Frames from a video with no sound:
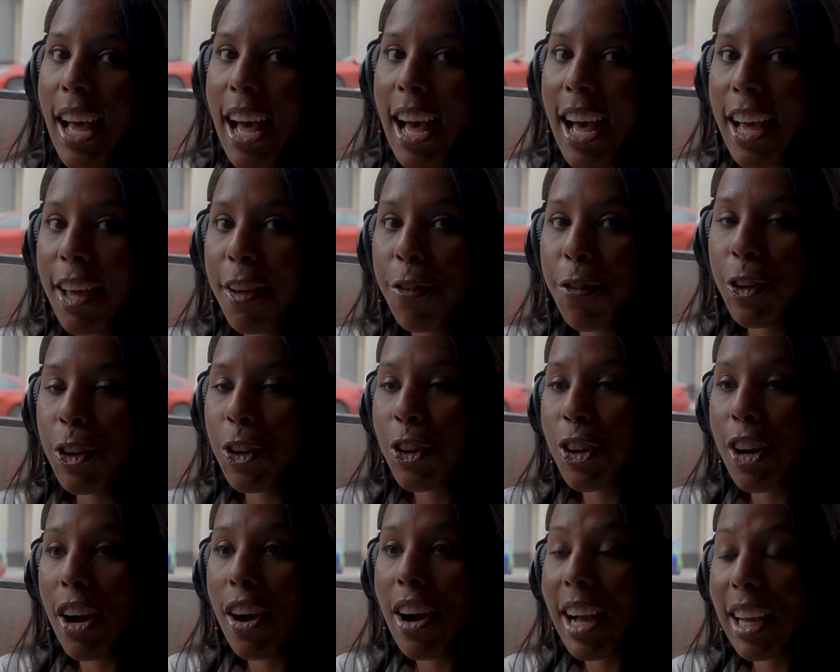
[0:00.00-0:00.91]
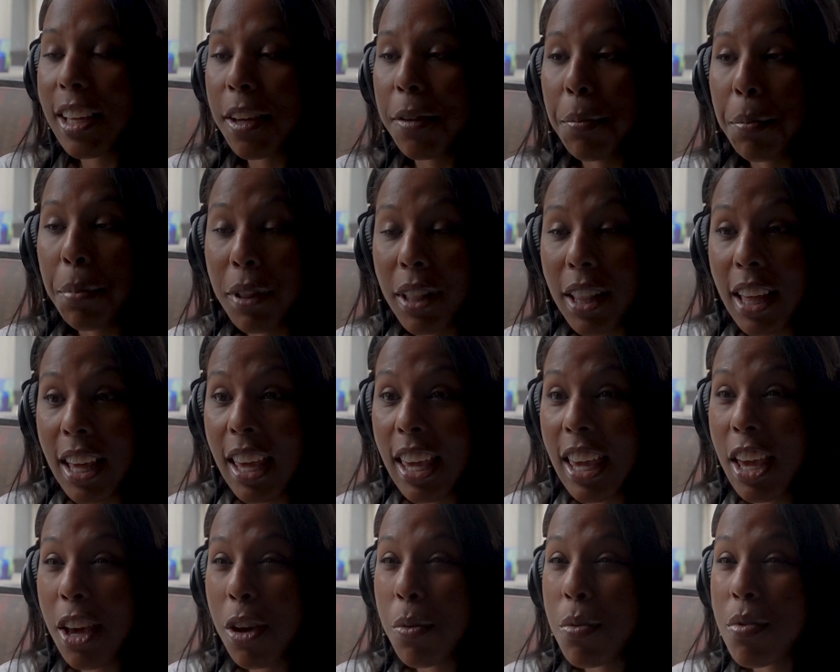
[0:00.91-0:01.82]
I figured out I can
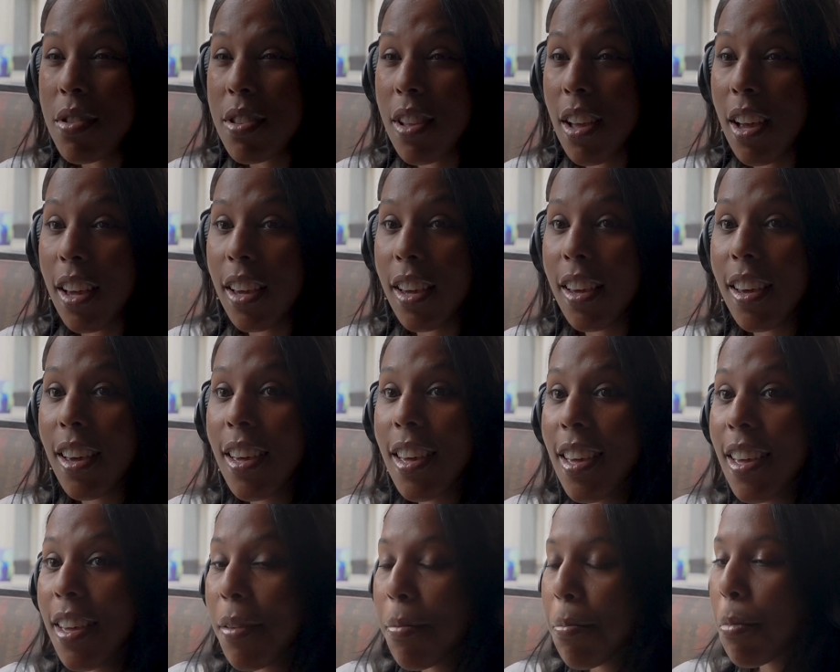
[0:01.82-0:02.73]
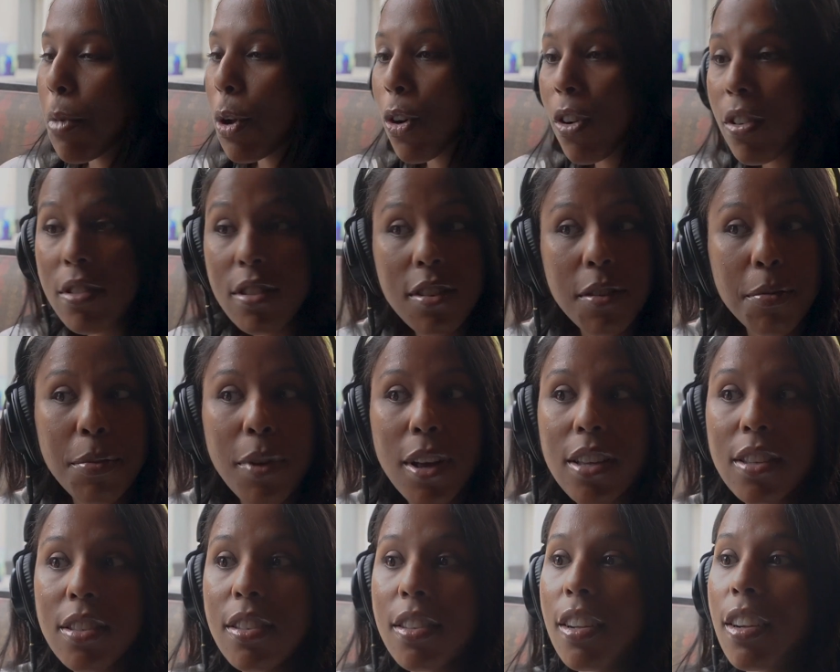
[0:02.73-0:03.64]
play, it was like middle of
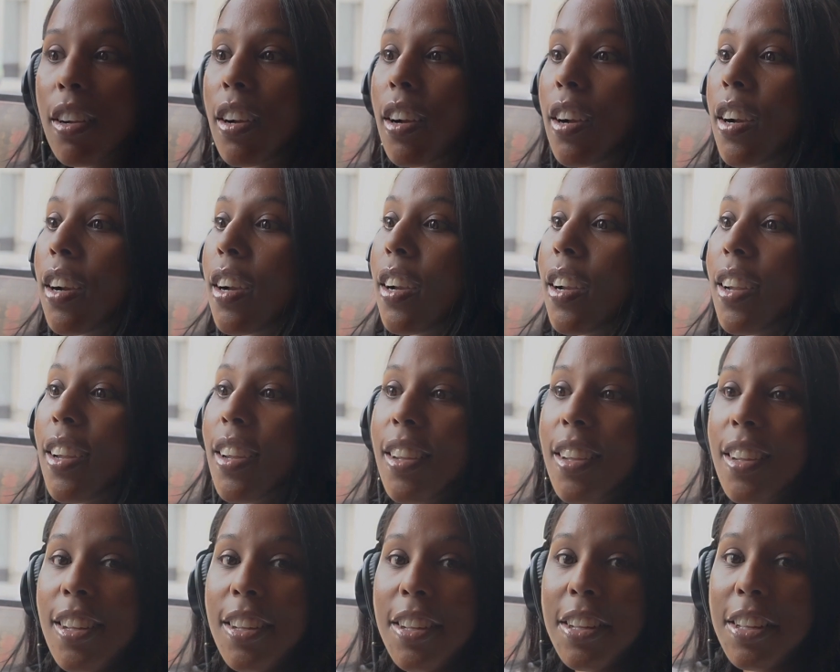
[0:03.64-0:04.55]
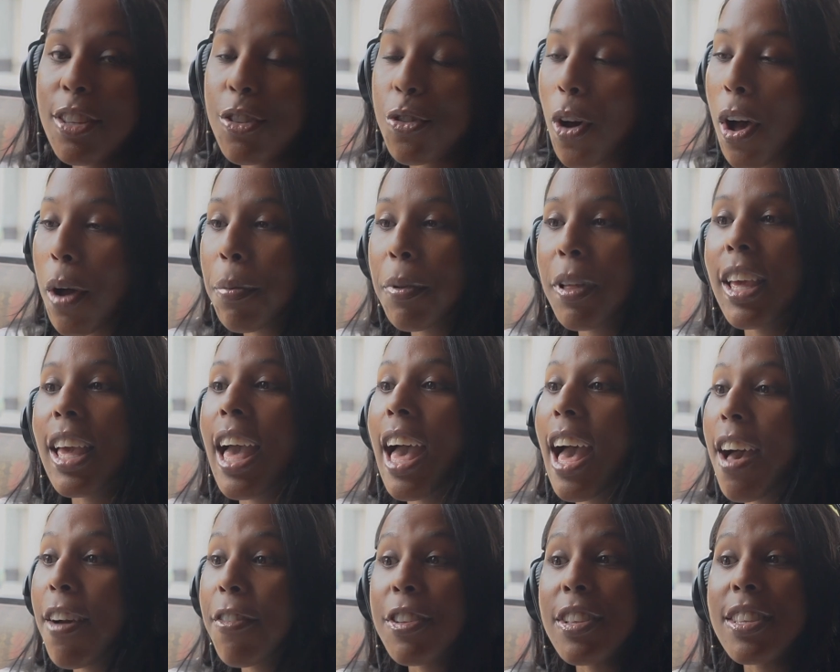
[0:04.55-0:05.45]
semester. So I played
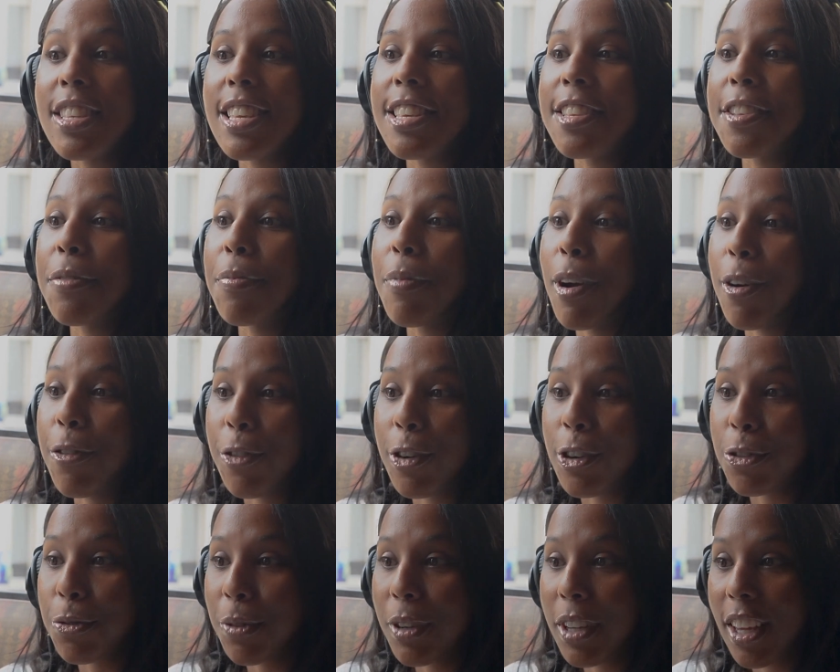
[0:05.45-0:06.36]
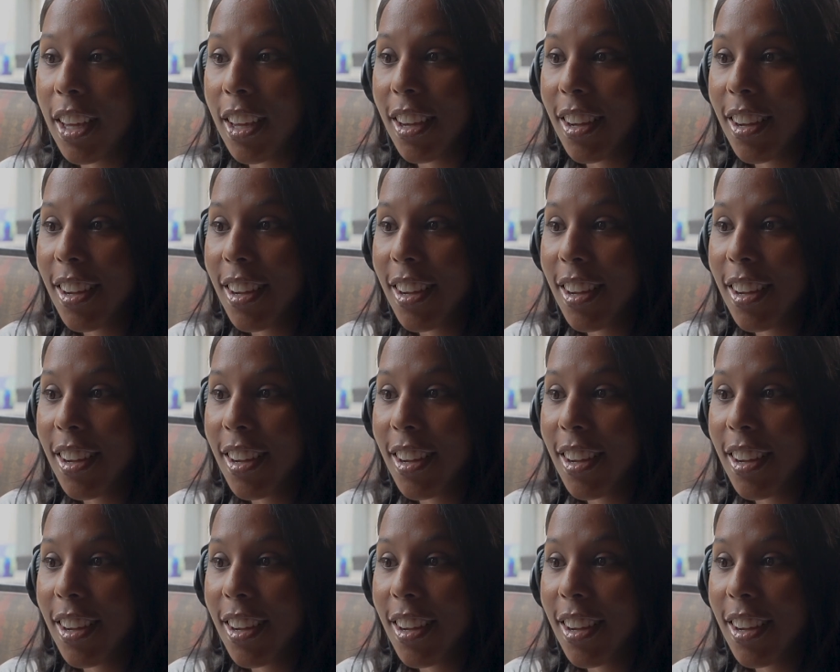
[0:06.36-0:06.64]
half a season my freshman year.